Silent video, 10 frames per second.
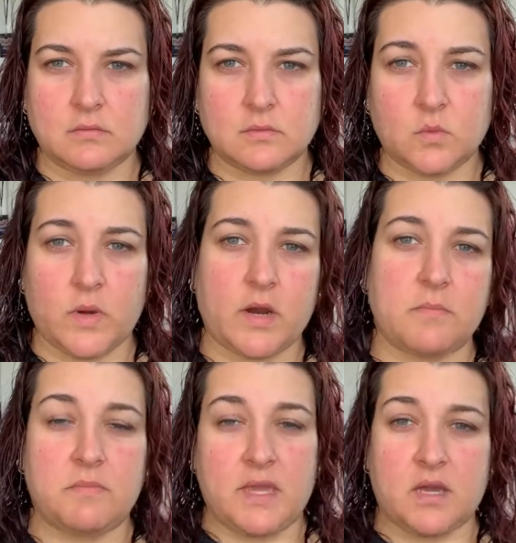wear
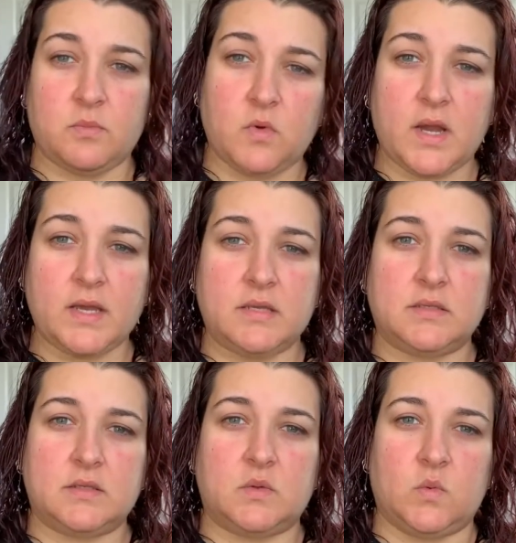makeup
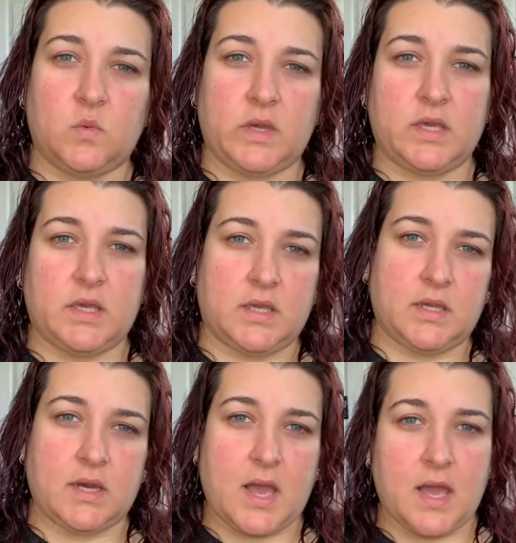wise
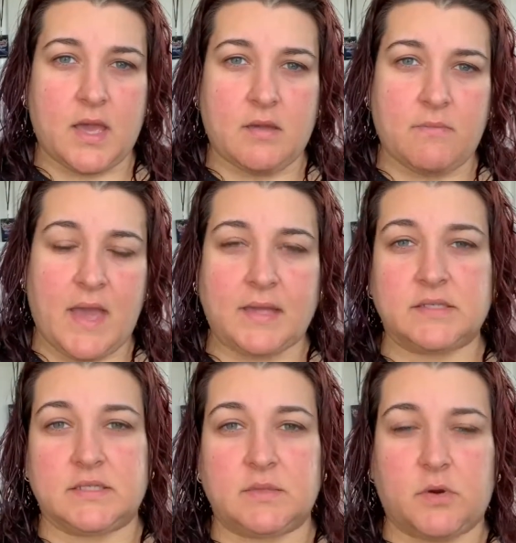when I'm at
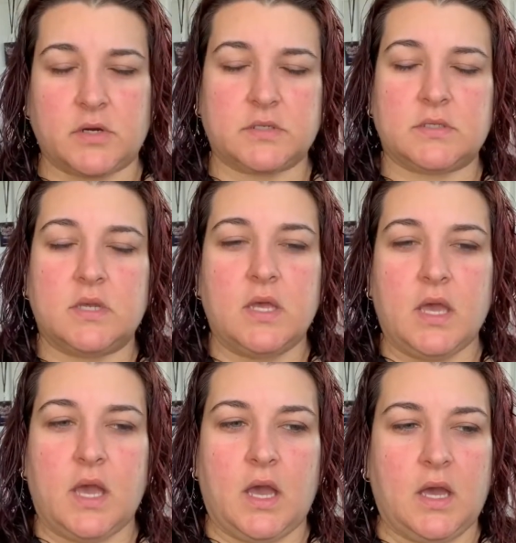Disney parks.
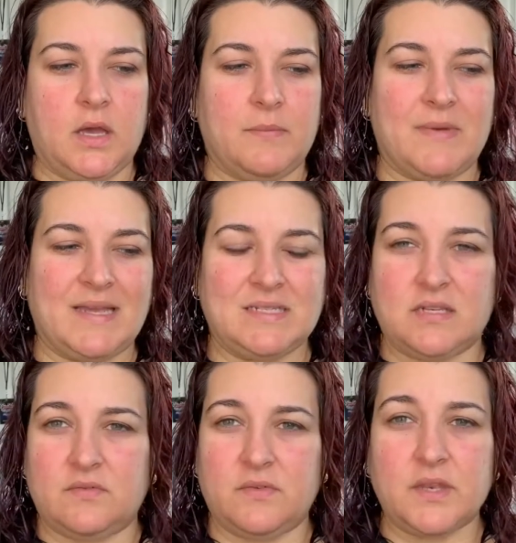I did
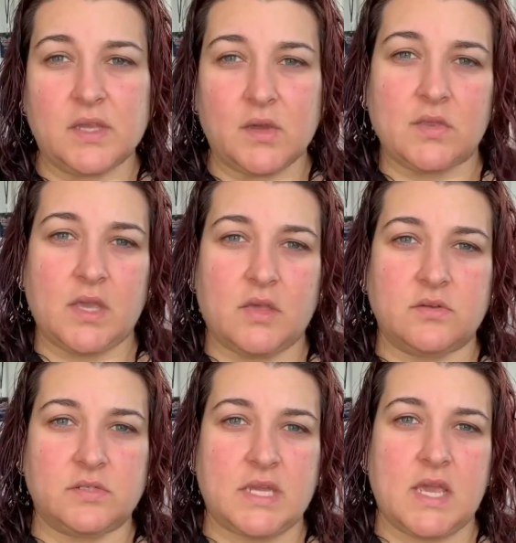a video the
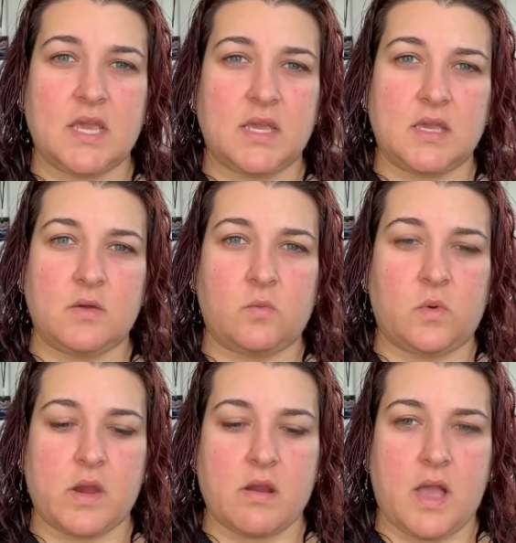other day
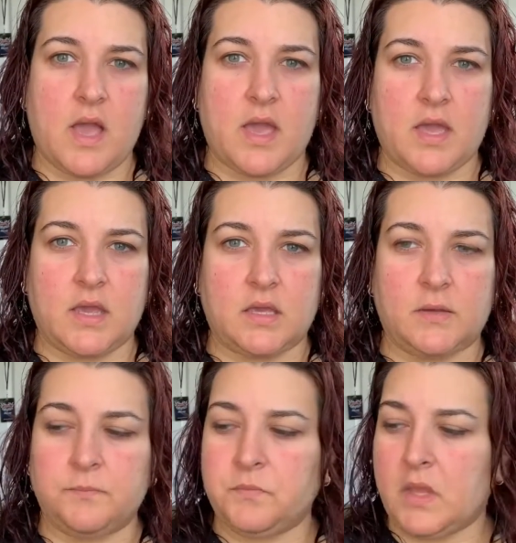where I
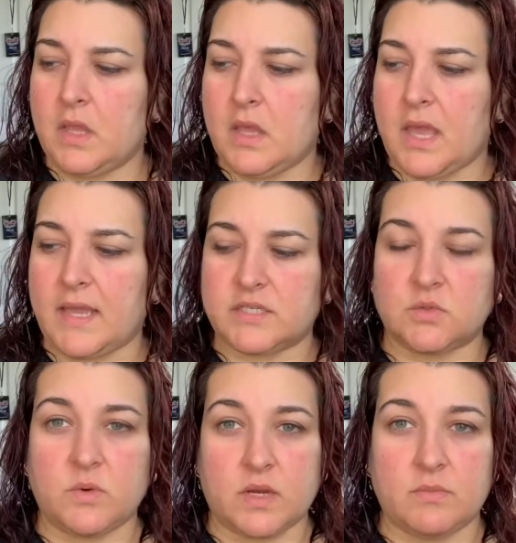actually
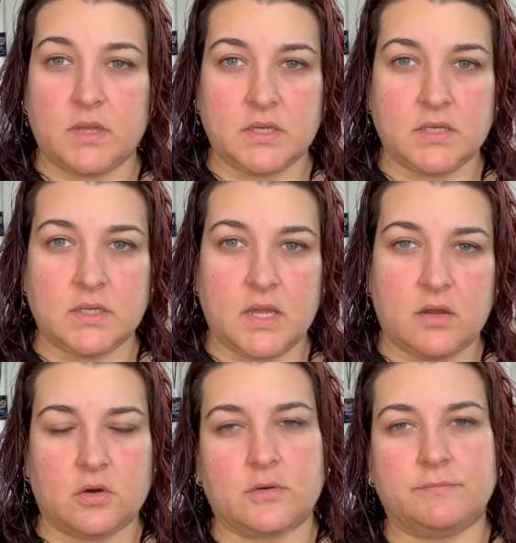recommended
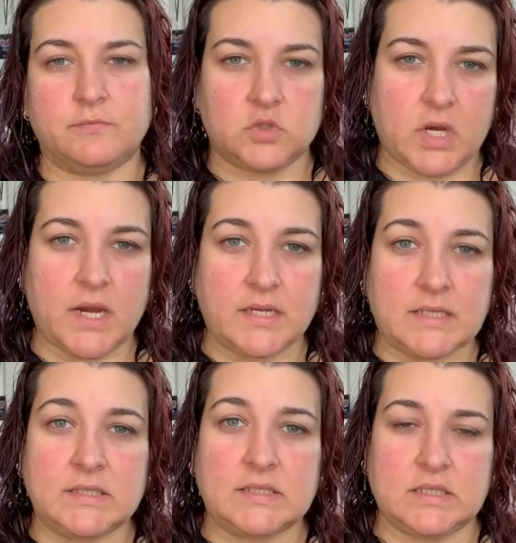or tried a
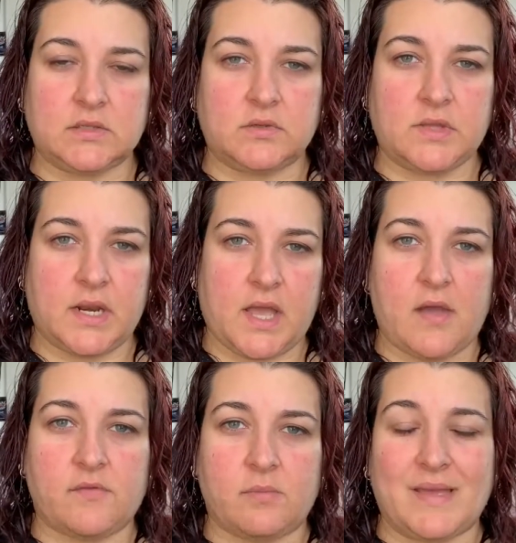concealer that I
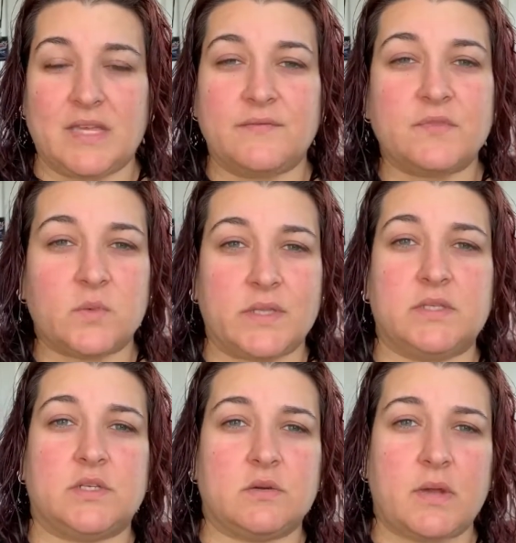got from my
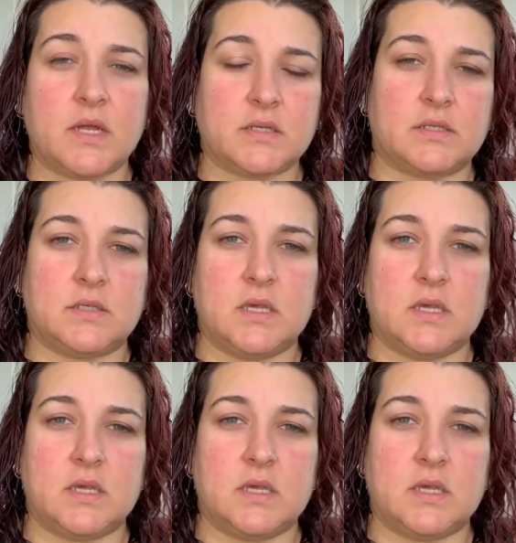influencer box.